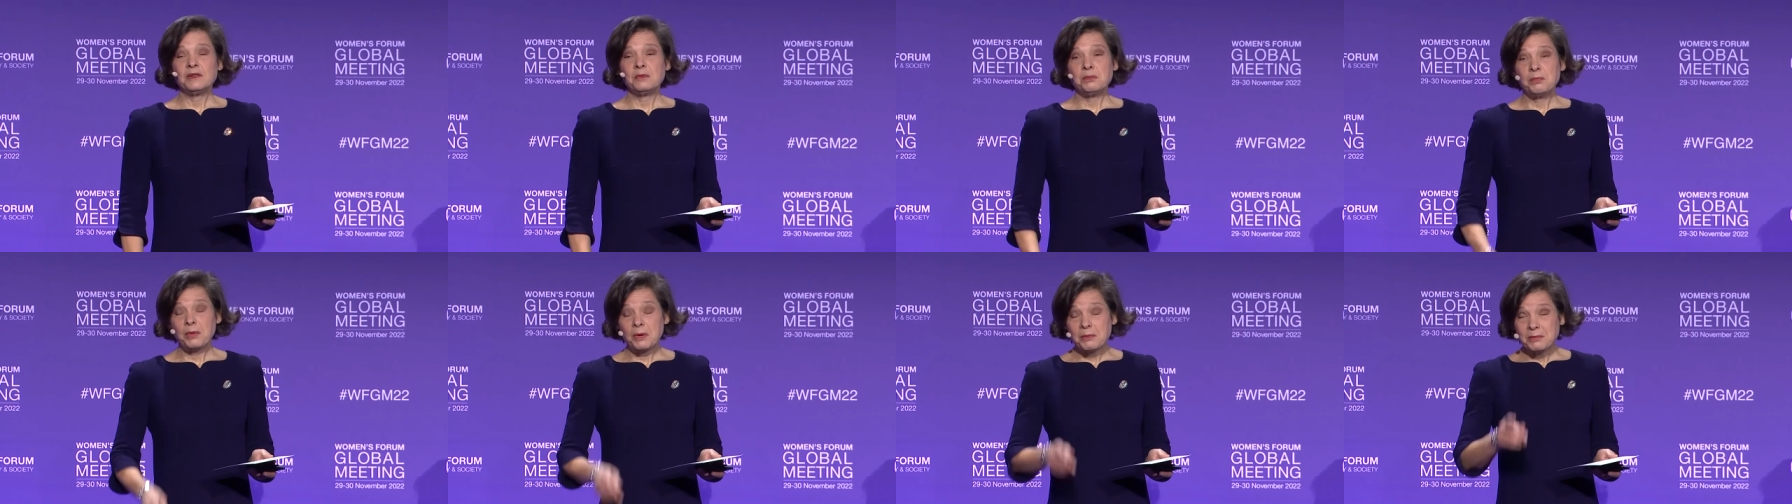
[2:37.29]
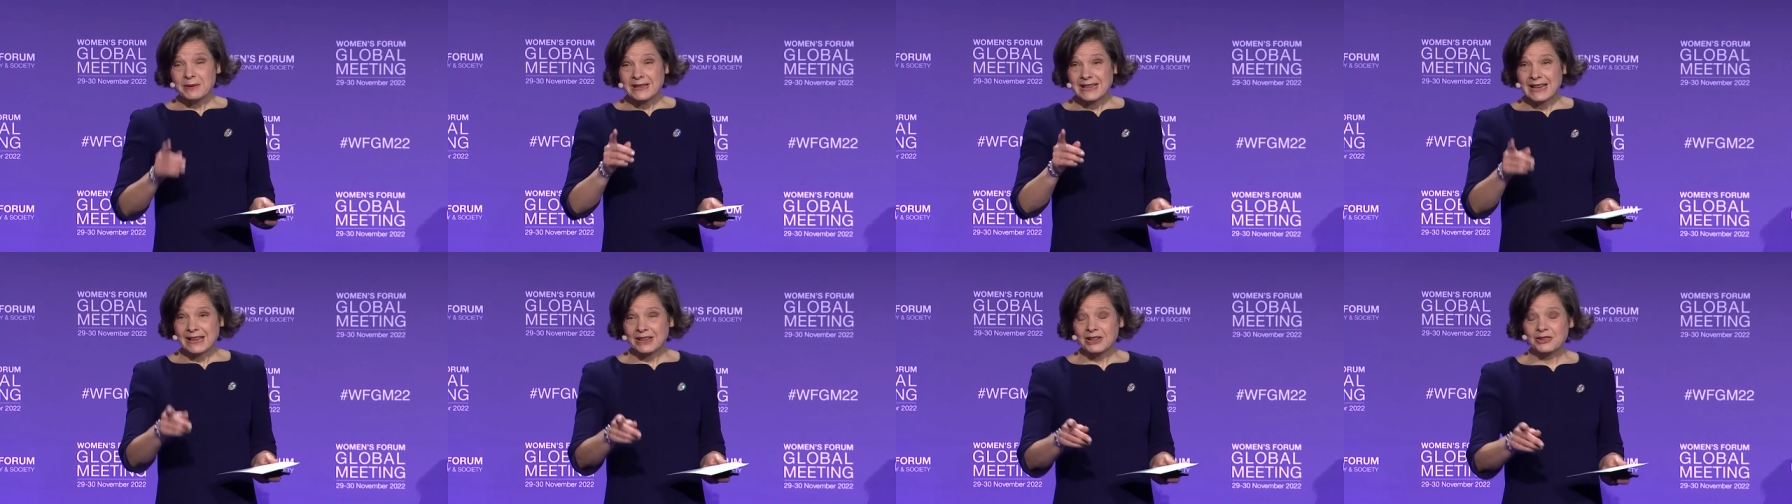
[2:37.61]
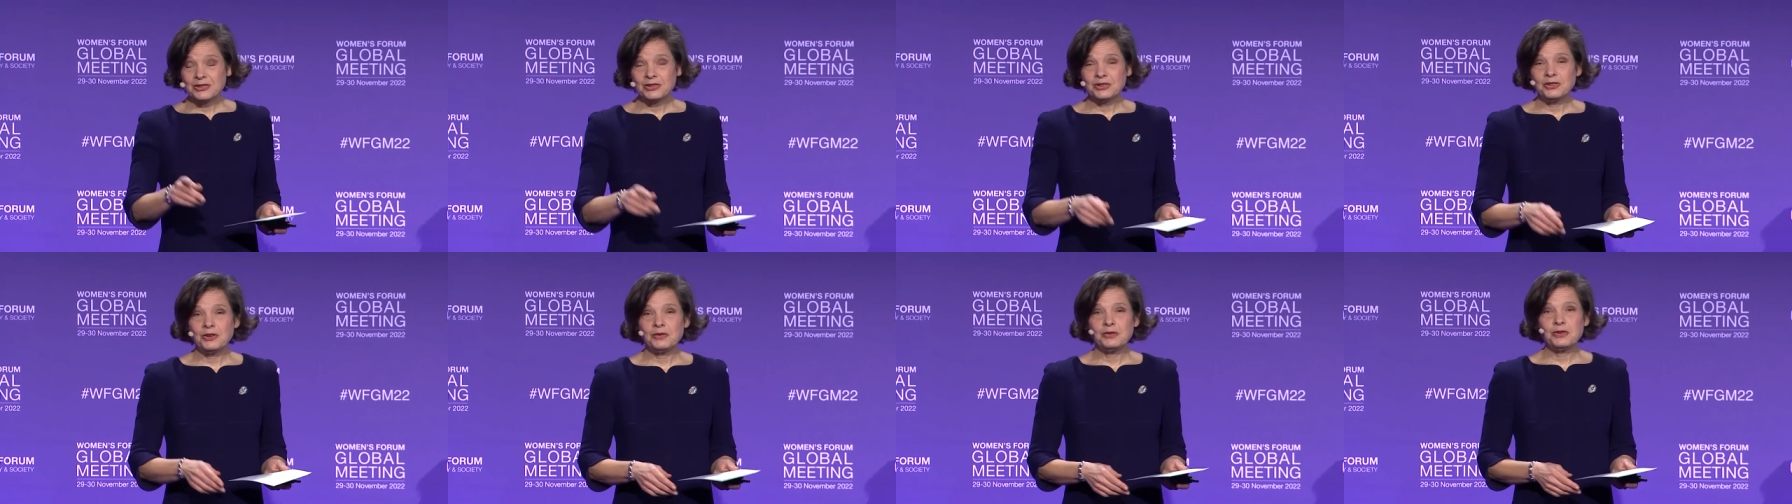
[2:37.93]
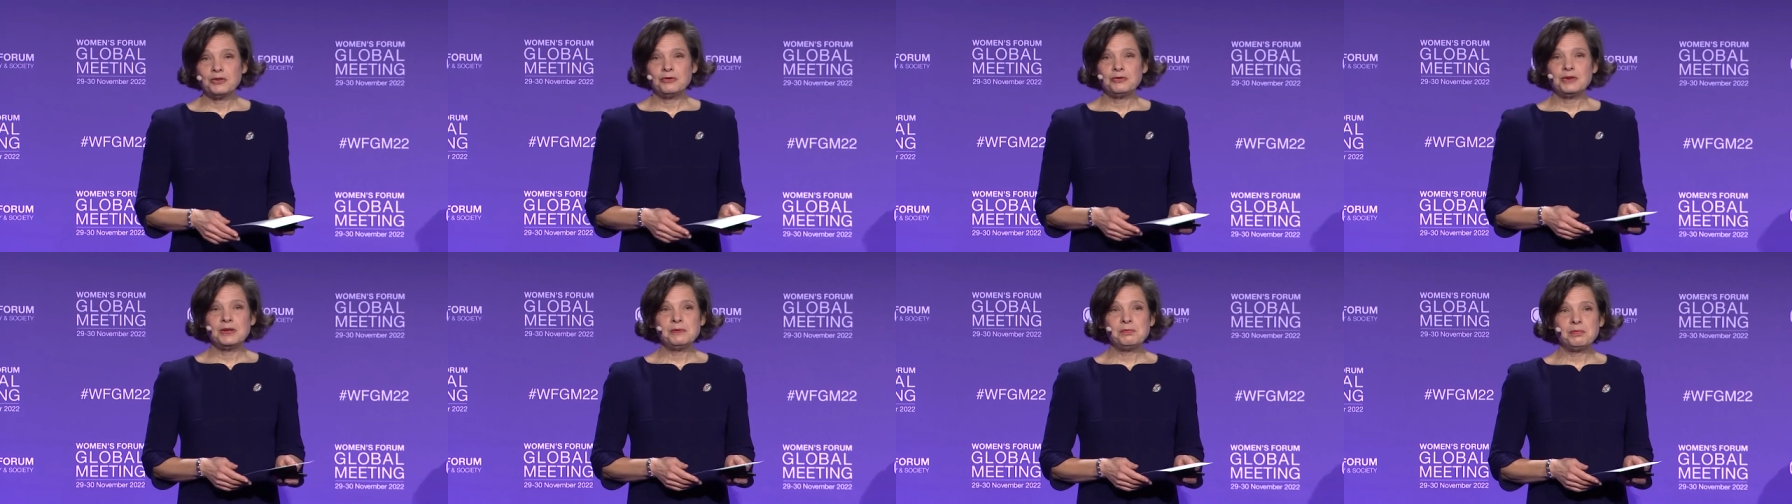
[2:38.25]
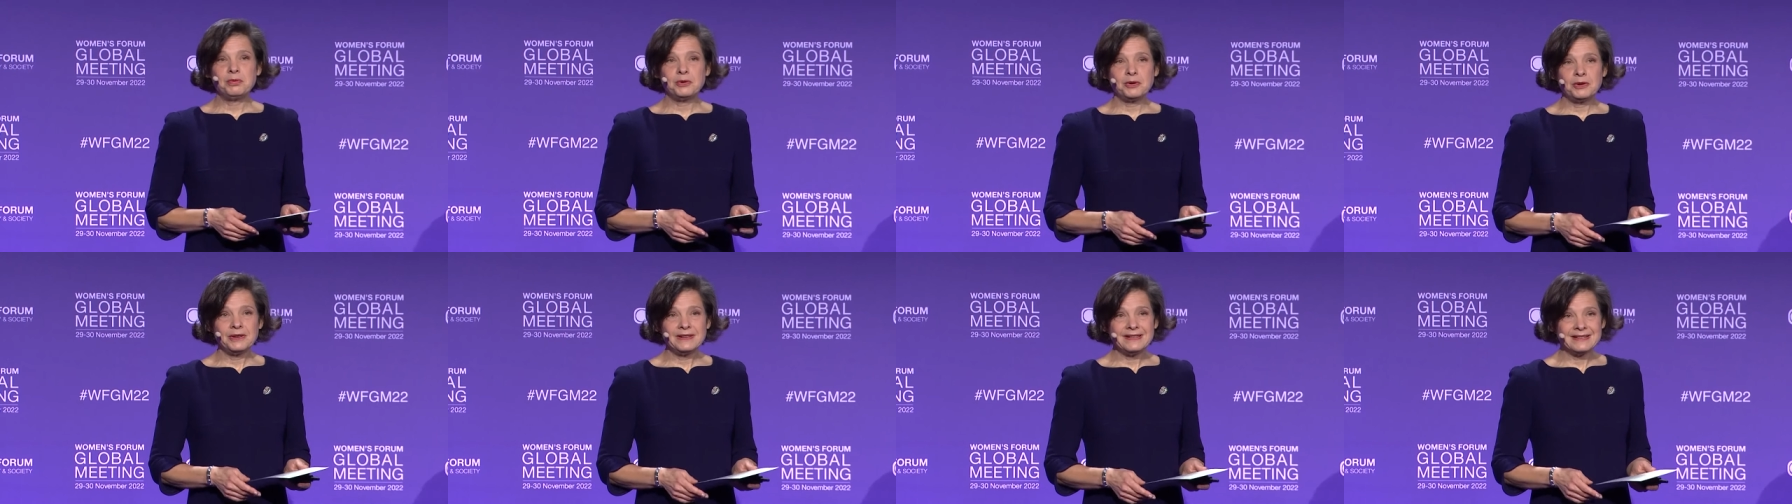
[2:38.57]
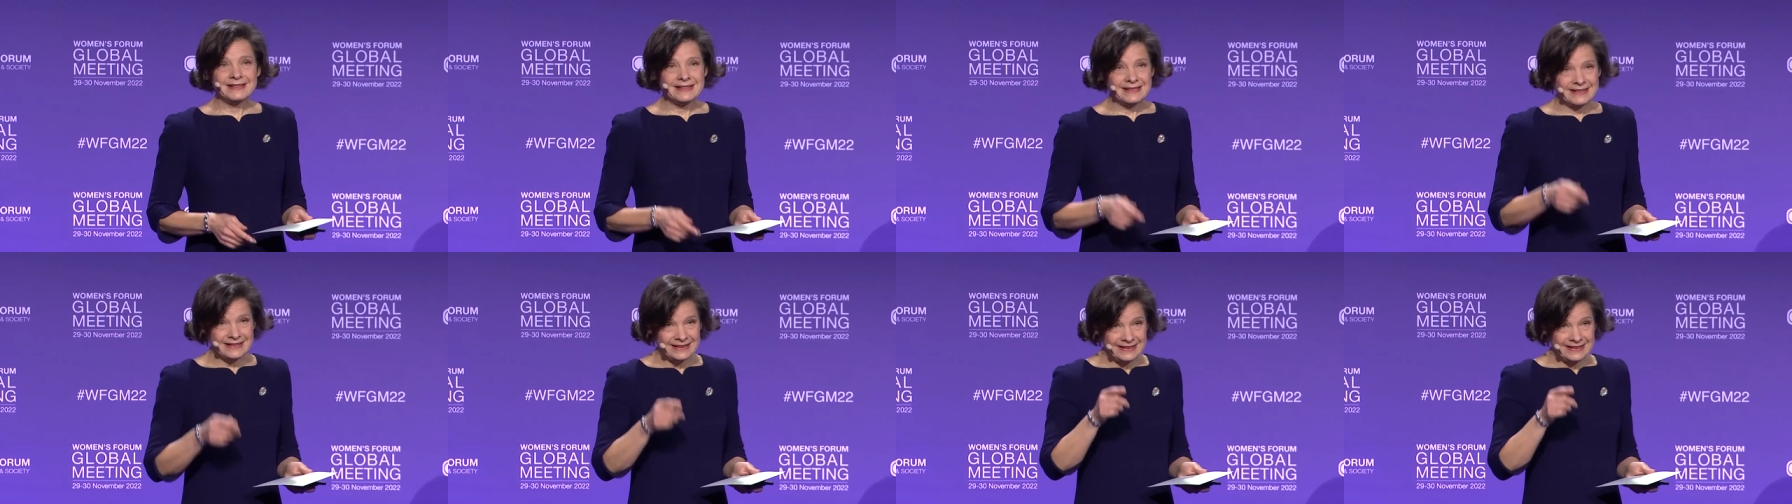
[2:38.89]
publication of the report